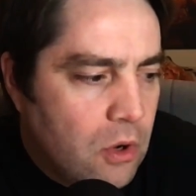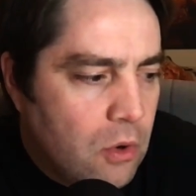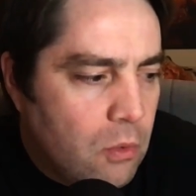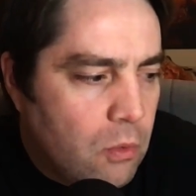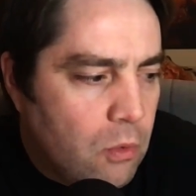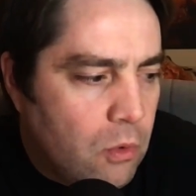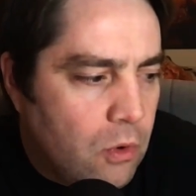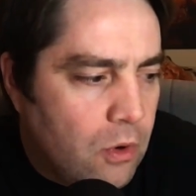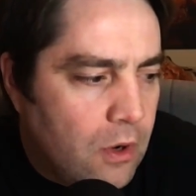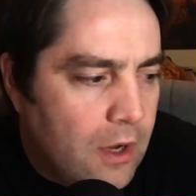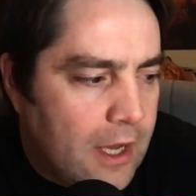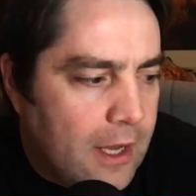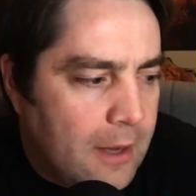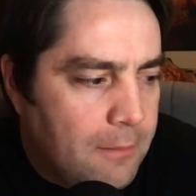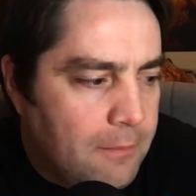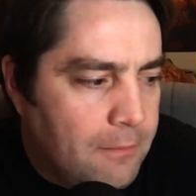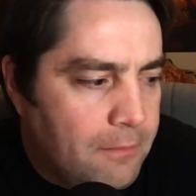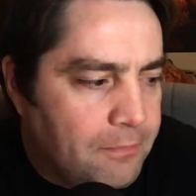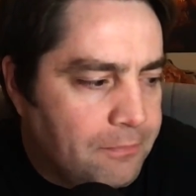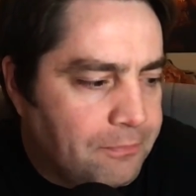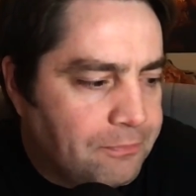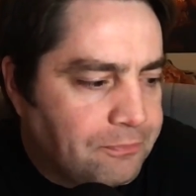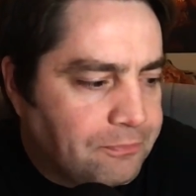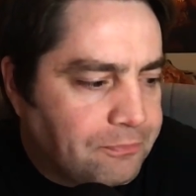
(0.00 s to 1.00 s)
what
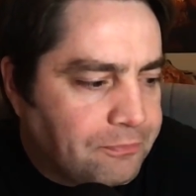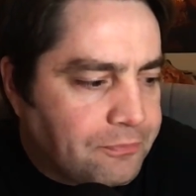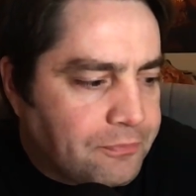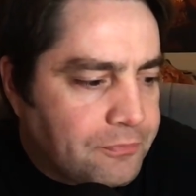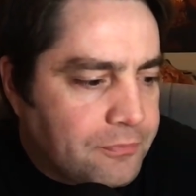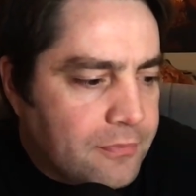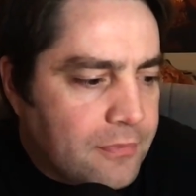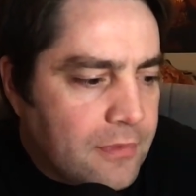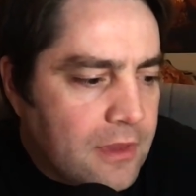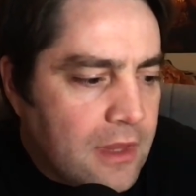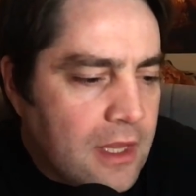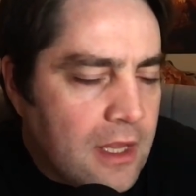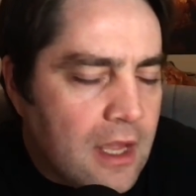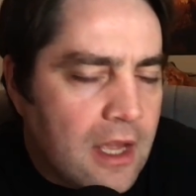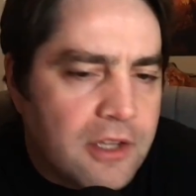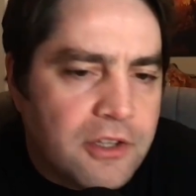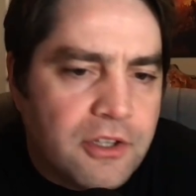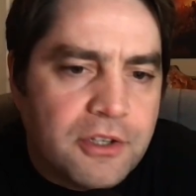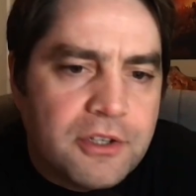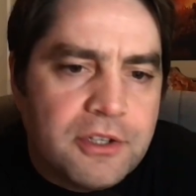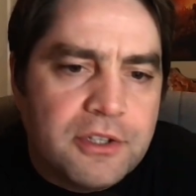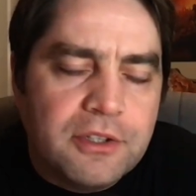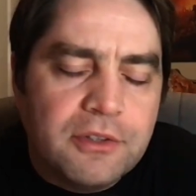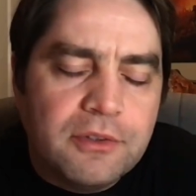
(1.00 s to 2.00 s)
I'd
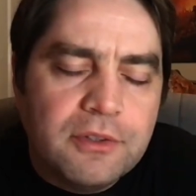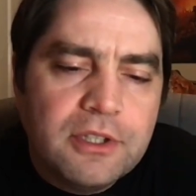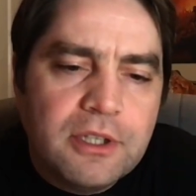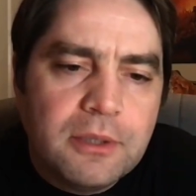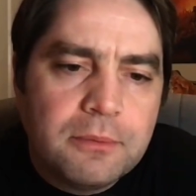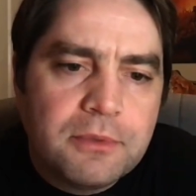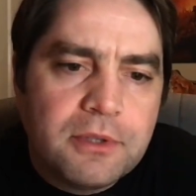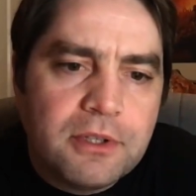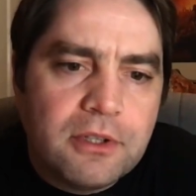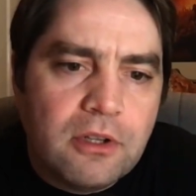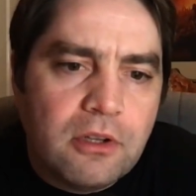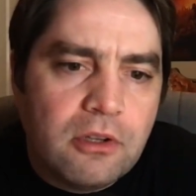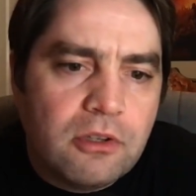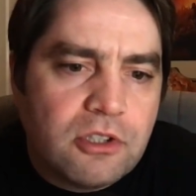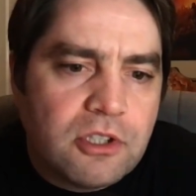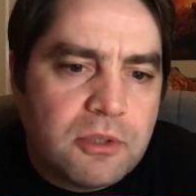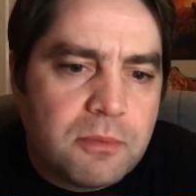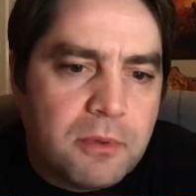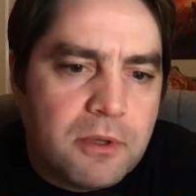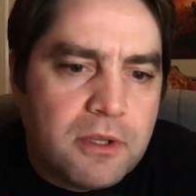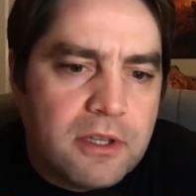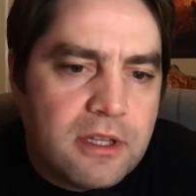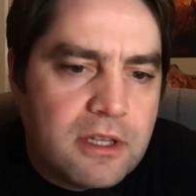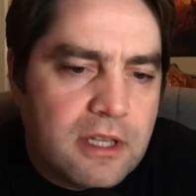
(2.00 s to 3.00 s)
done in the lead up to the launch,
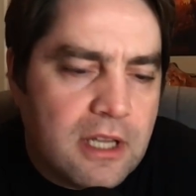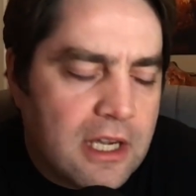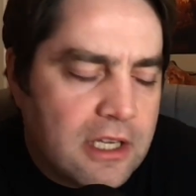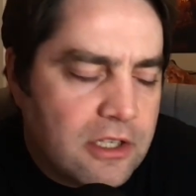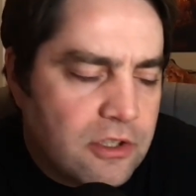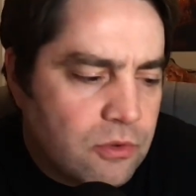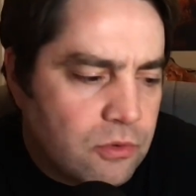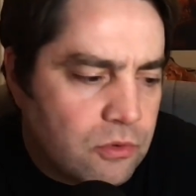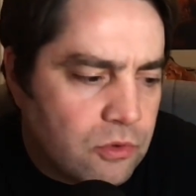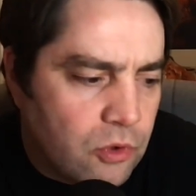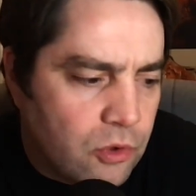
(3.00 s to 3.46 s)
but the actual